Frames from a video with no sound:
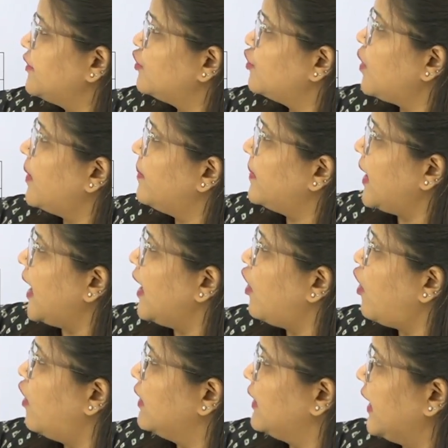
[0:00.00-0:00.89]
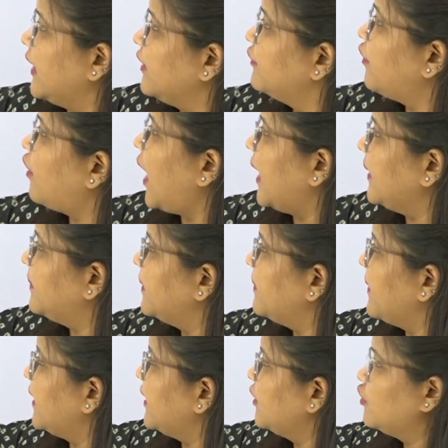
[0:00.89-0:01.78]
to apply online for
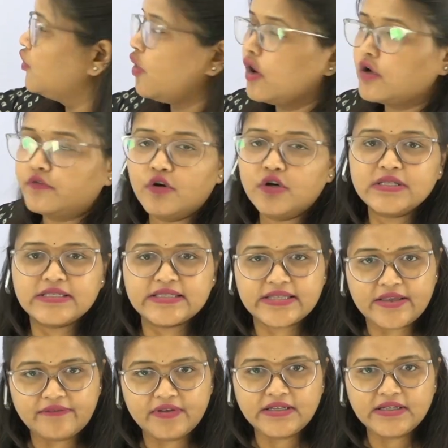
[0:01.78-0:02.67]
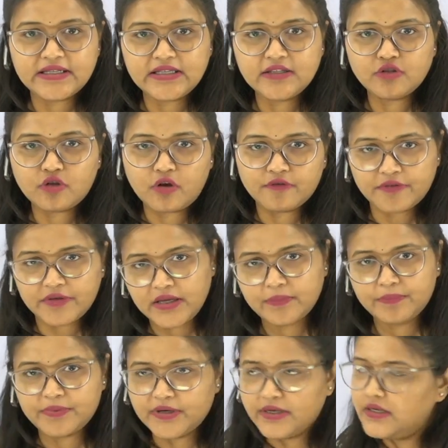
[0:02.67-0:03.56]
IPMAT Indore was 17th of
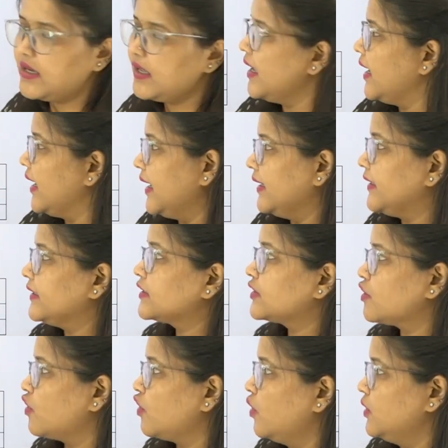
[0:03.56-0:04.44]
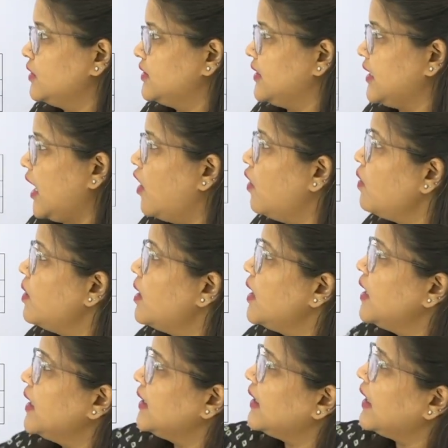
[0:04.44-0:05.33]
April. It is closed now.
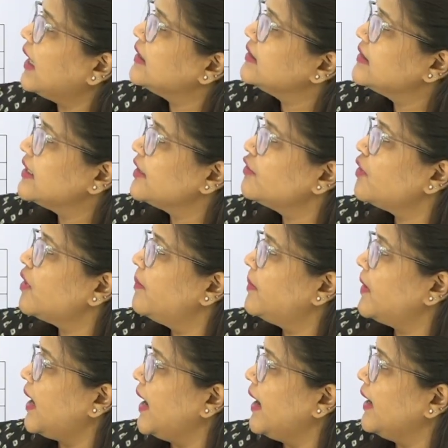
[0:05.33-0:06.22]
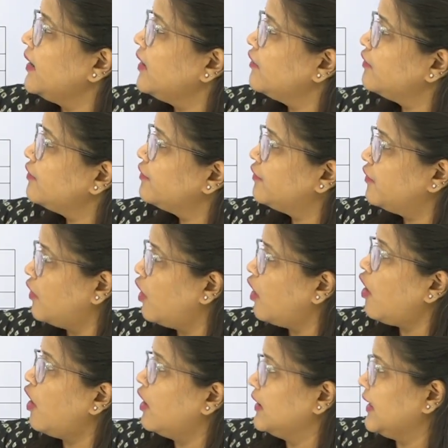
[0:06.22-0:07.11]
Last day to apply
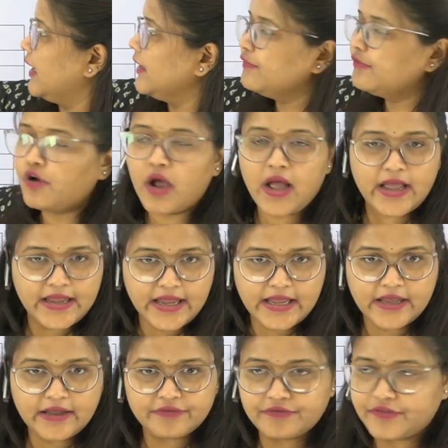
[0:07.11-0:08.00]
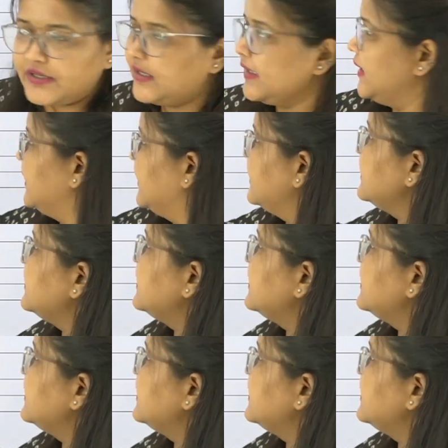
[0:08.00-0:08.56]
for online for IIFT is